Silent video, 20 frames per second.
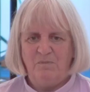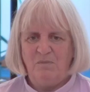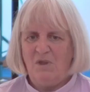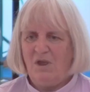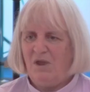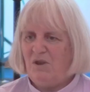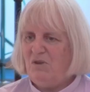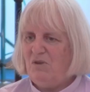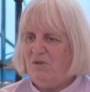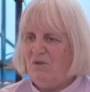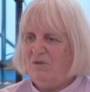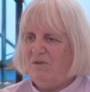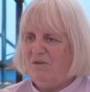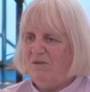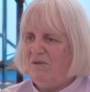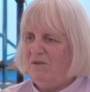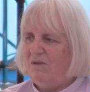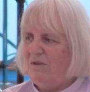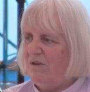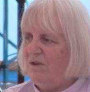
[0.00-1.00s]
And,
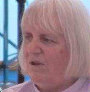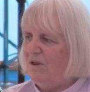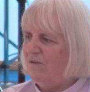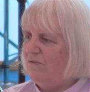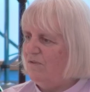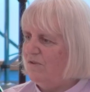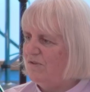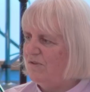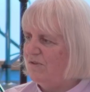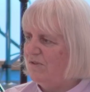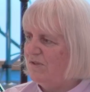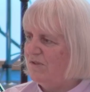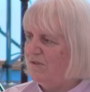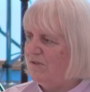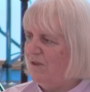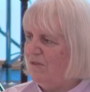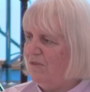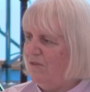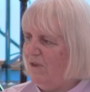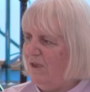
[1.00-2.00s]
there's
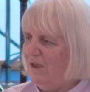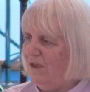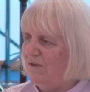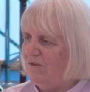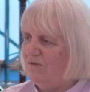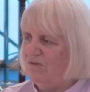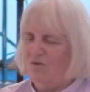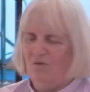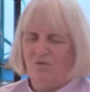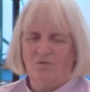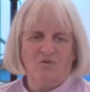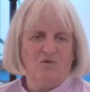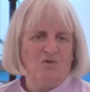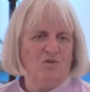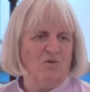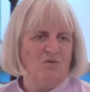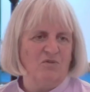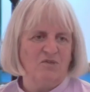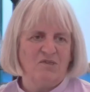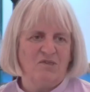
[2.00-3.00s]
nothing, it's not
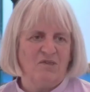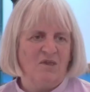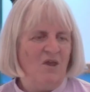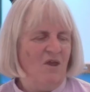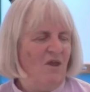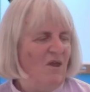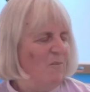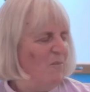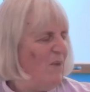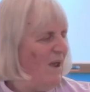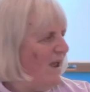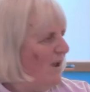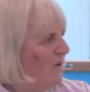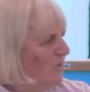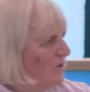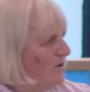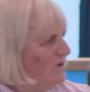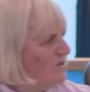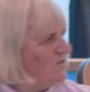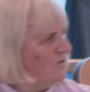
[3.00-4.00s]
God's
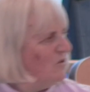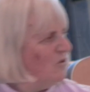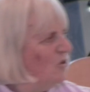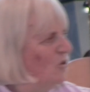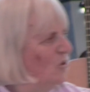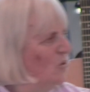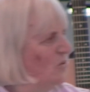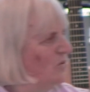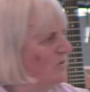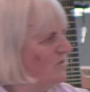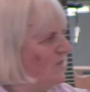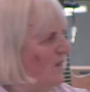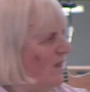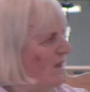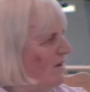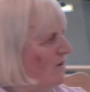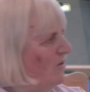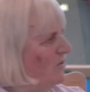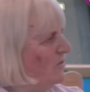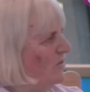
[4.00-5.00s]
power isn't called
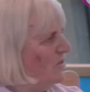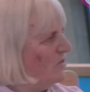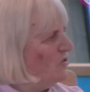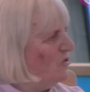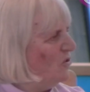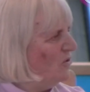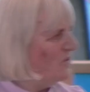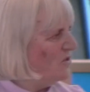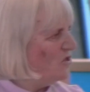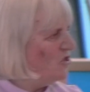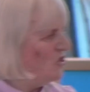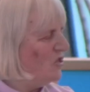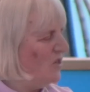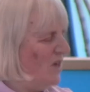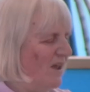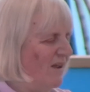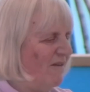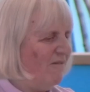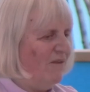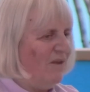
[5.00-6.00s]
down, there's not the
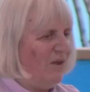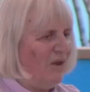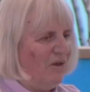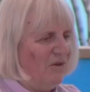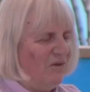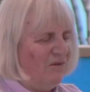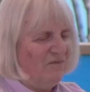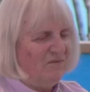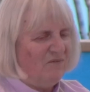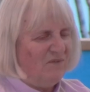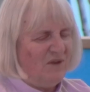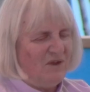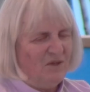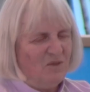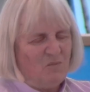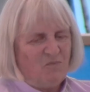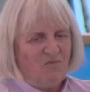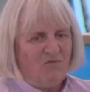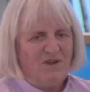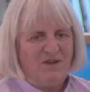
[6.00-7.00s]
sharing of,
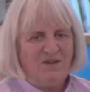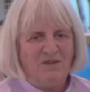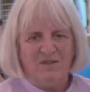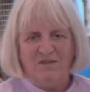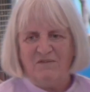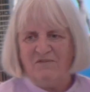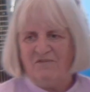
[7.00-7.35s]
the bread and the